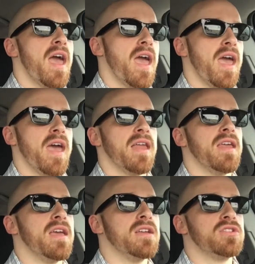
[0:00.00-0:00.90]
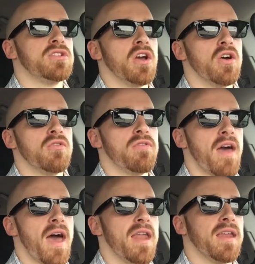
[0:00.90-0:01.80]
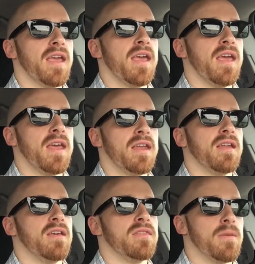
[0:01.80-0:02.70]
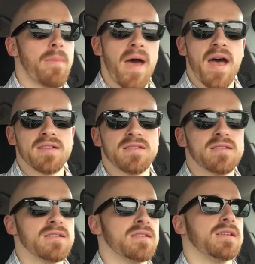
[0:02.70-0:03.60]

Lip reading: And it showed that in the past